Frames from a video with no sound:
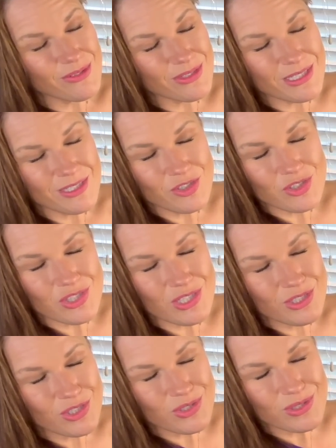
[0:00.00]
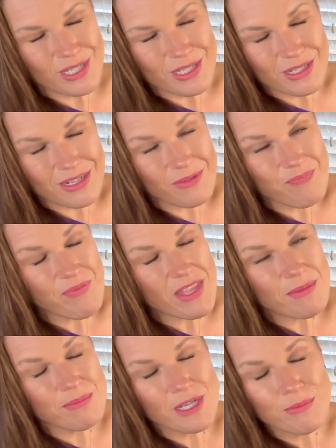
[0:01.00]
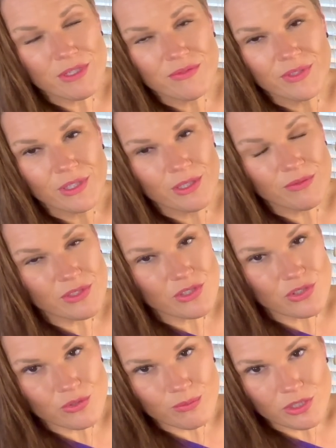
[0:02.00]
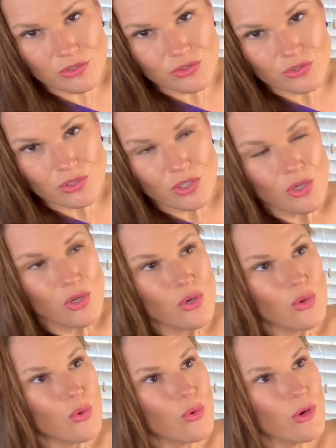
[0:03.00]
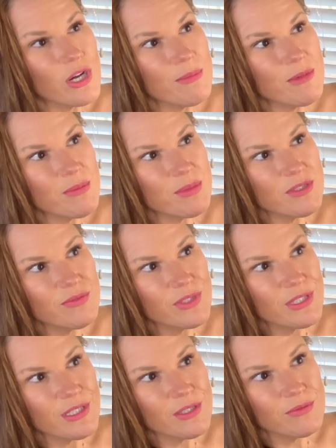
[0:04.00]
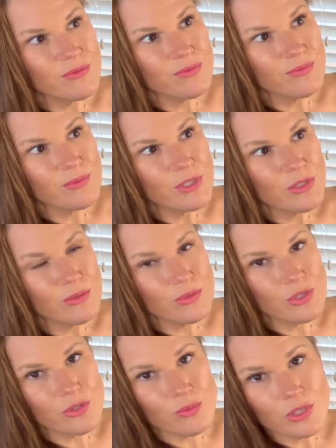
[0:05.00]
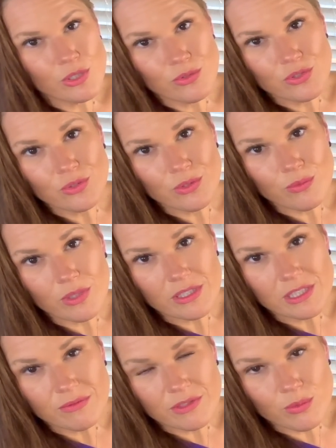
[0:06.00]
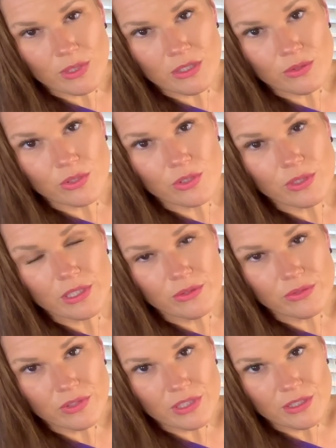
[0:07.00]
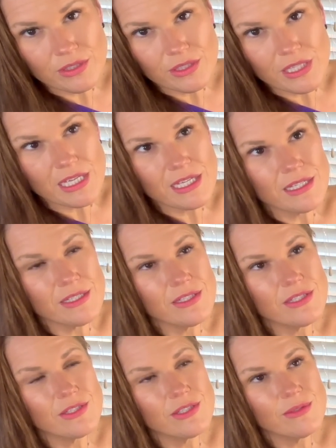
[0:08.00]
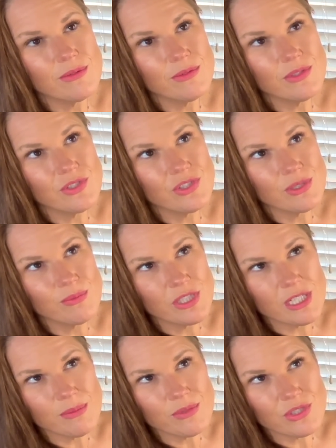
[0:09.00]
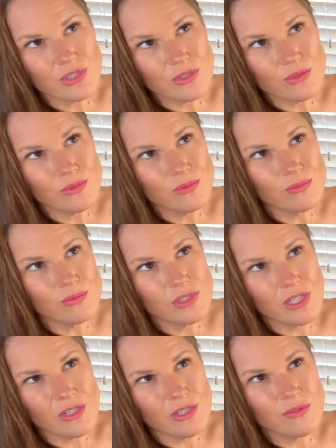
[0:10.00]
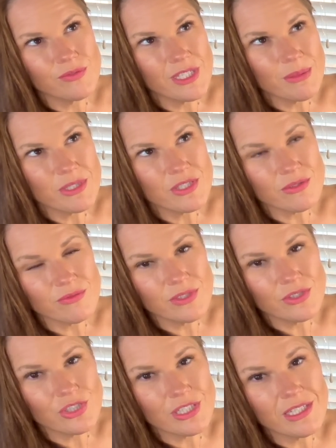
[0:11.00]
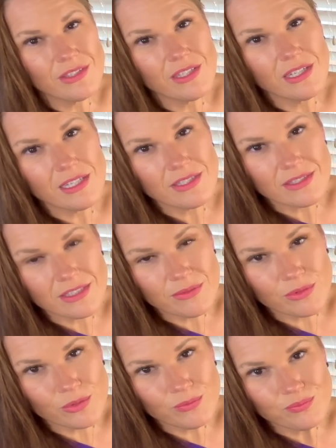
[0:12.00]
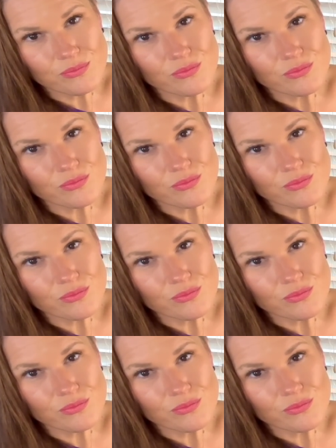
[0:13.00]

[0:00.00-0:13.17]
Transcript: Christina, it might be a feeling of it's too much. Or it might be a feeling of, you know, you're the one who's doing relatively well or you're healthy. And sometimes, you know, not all families are functioning at the highest level.